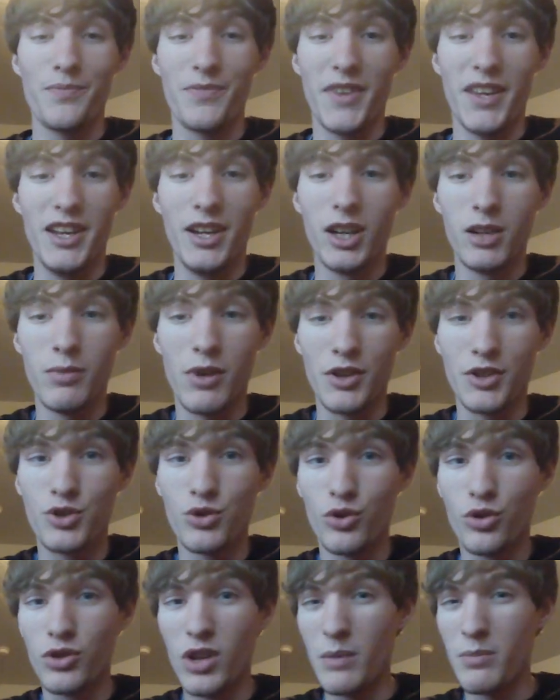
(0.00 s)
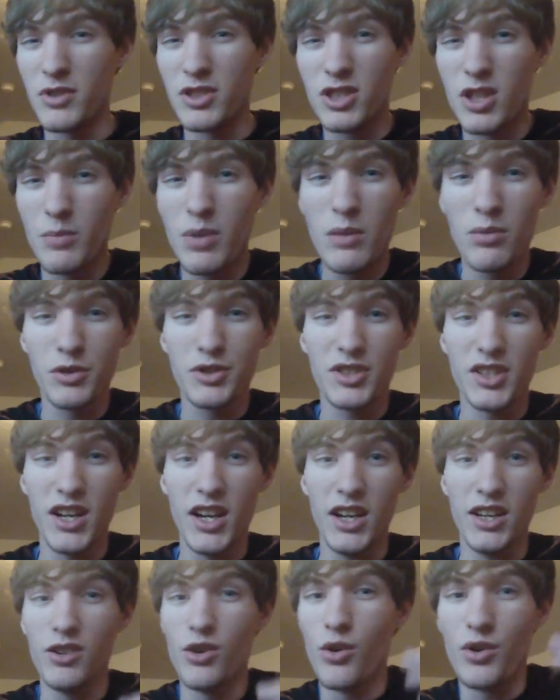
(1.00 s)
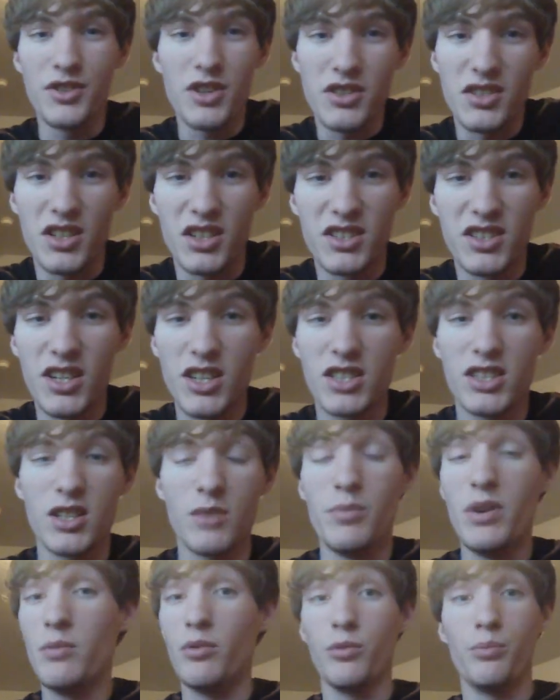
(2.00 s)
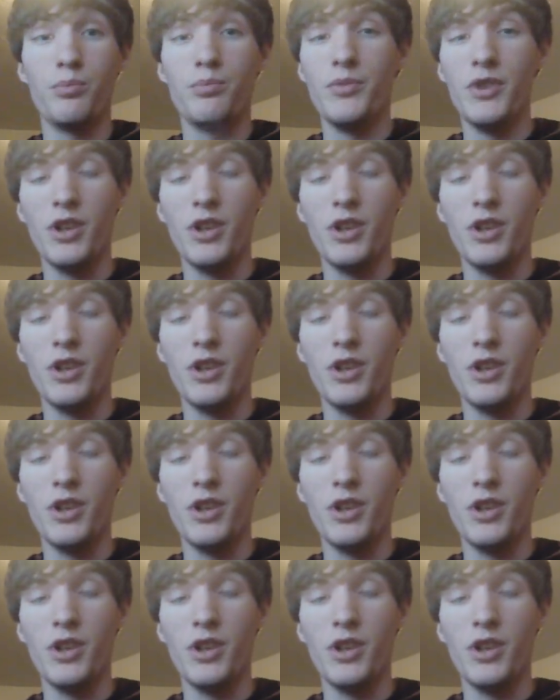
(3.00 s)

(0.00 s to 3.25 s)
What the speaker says: they hear about Joule creep, and some people say no, it doesn't exist. Some people,